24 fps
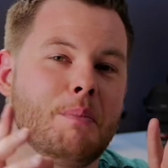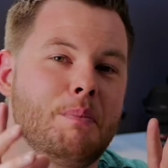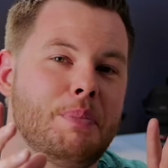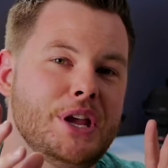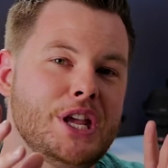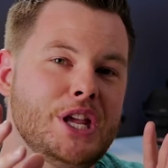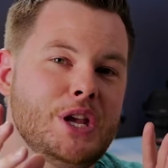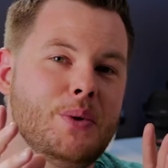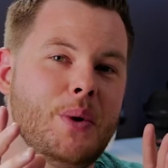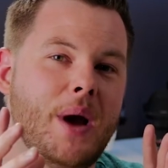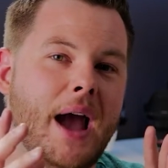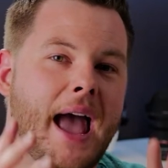
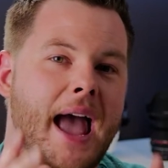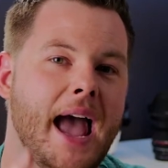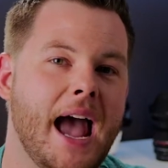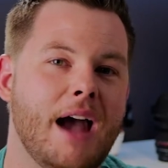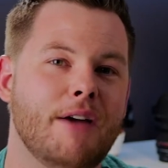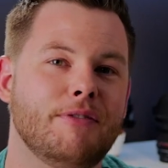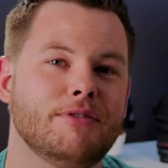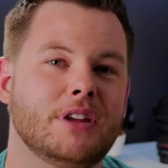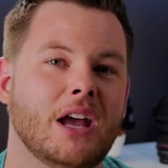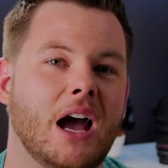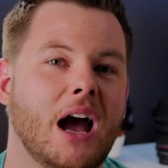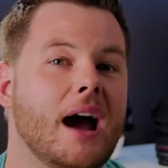but you
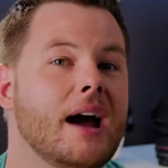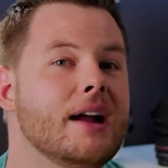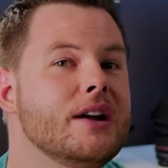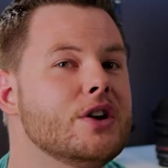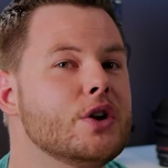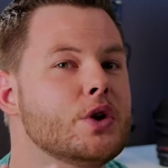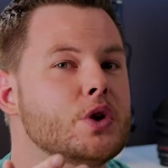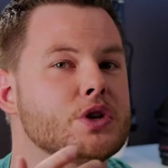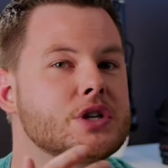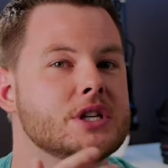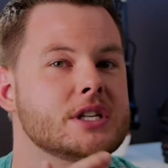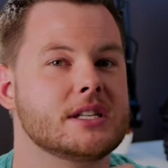have to
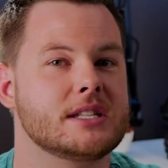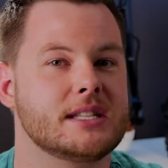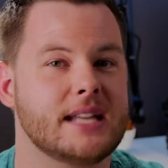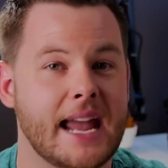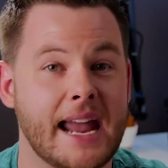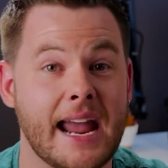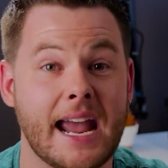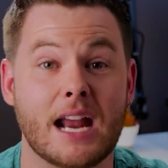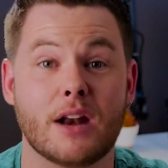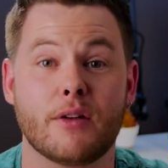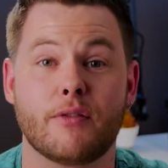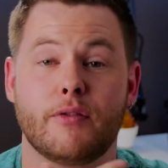
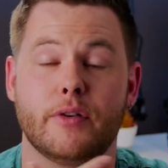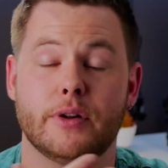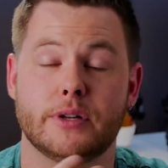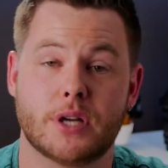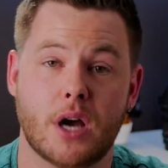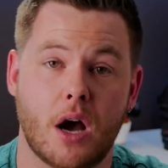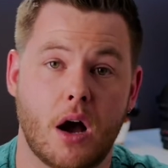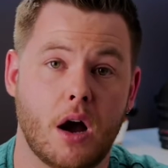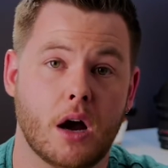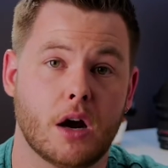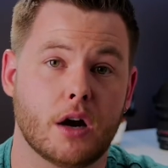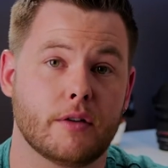understand
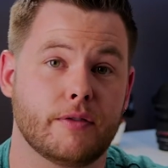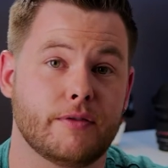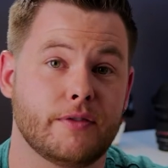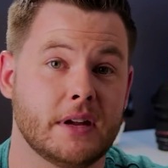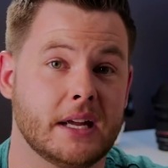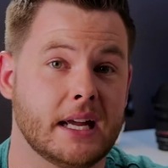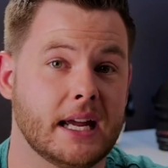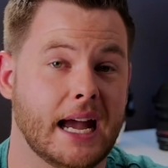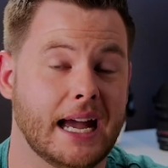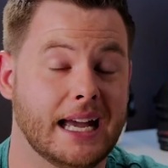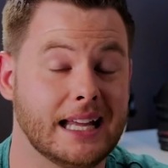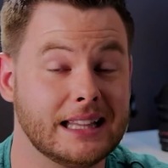
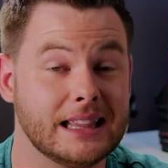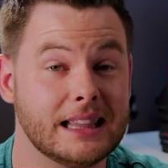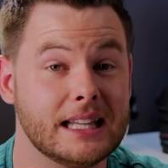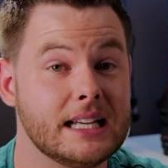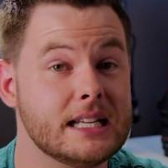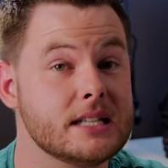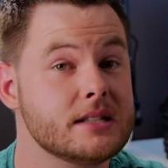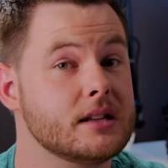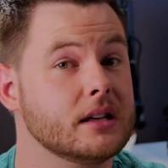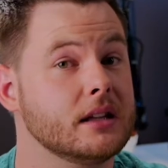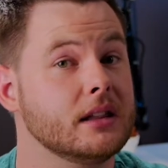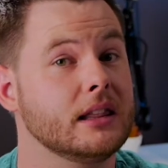photography at
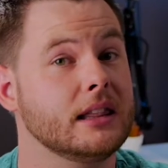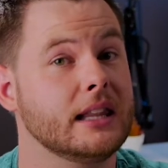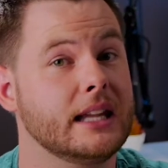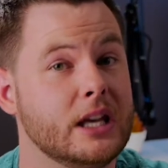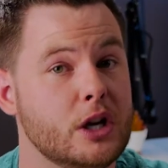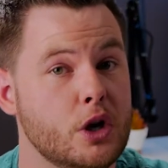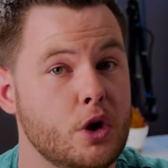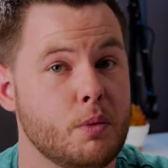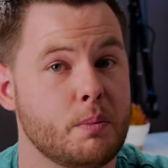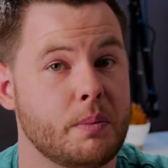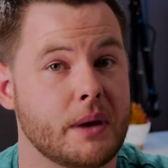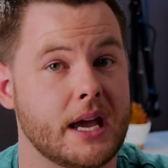least a
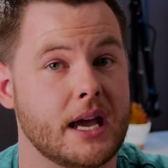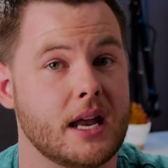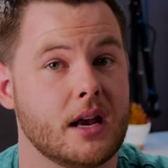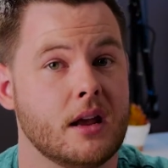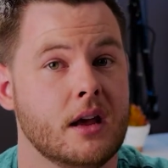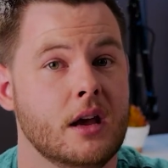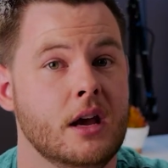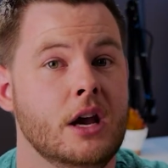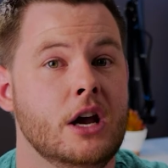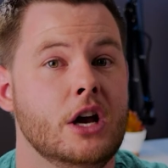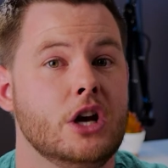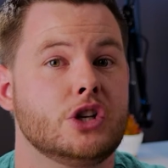little bit
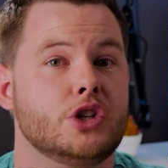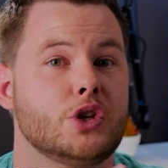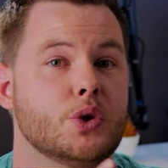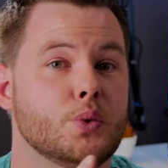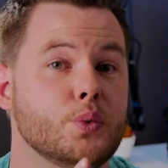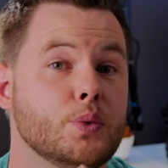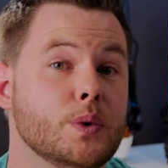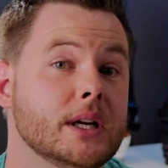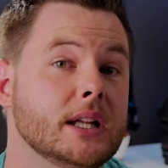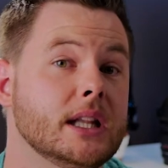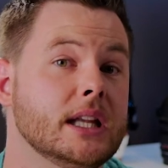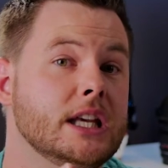to
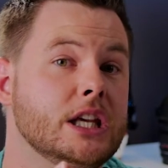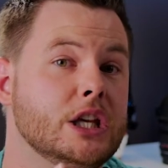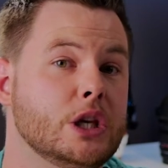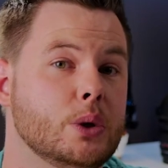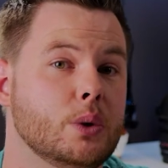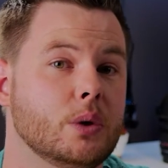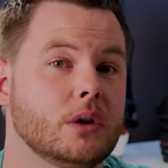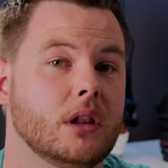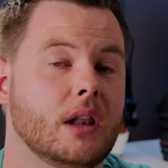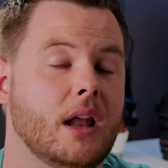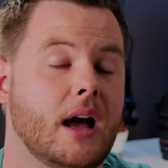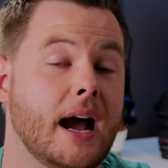really
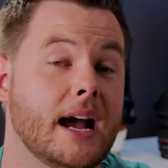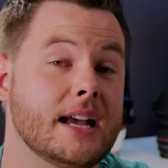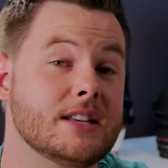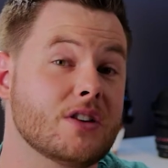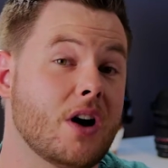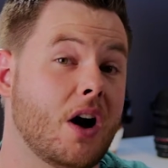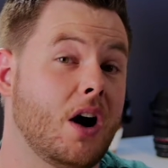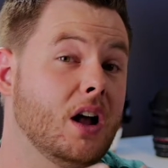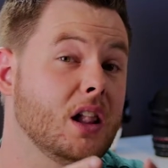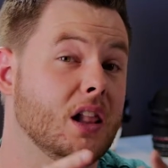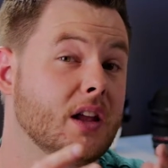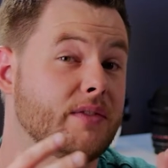
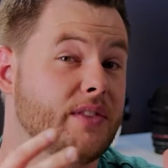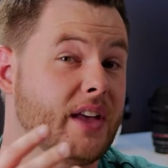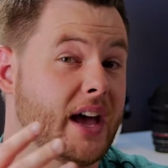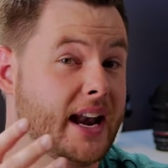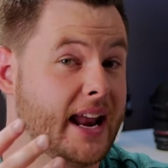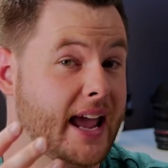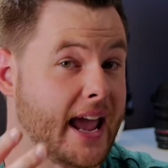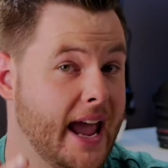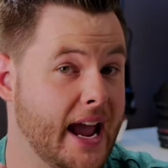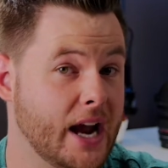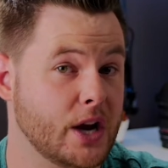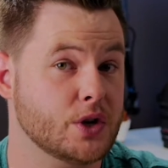utilize all of
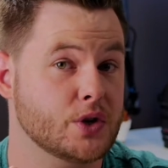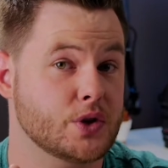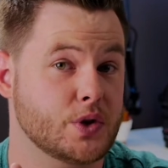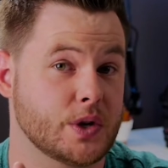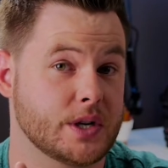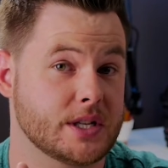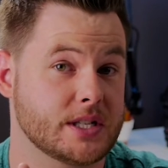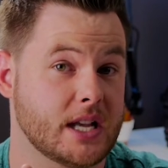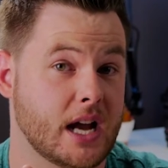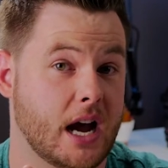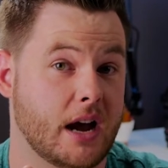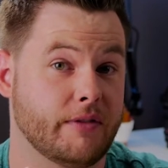that
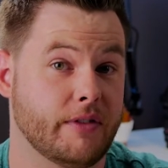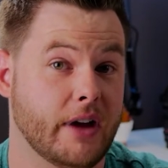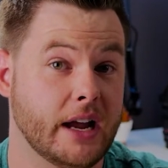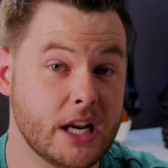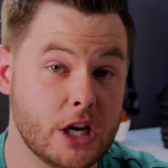extra stuff.